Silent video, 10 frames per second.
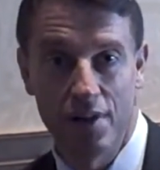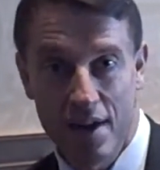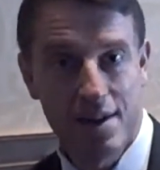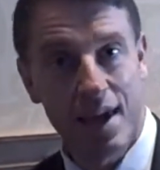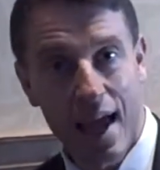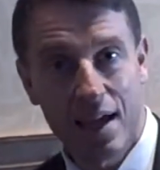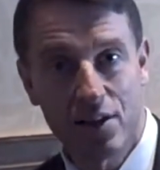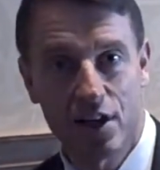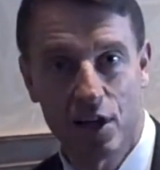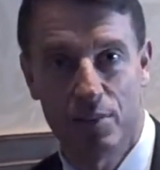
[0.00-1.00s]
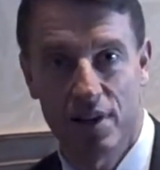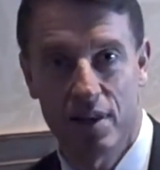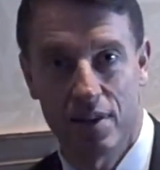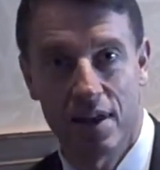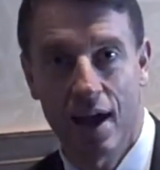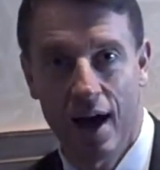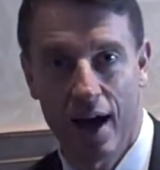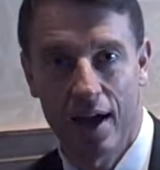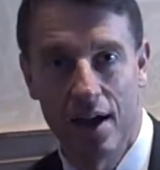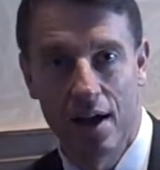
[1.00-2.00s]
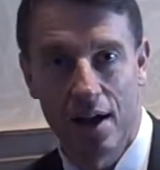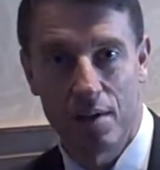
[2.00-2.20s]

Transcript: Then you can look them in the eye.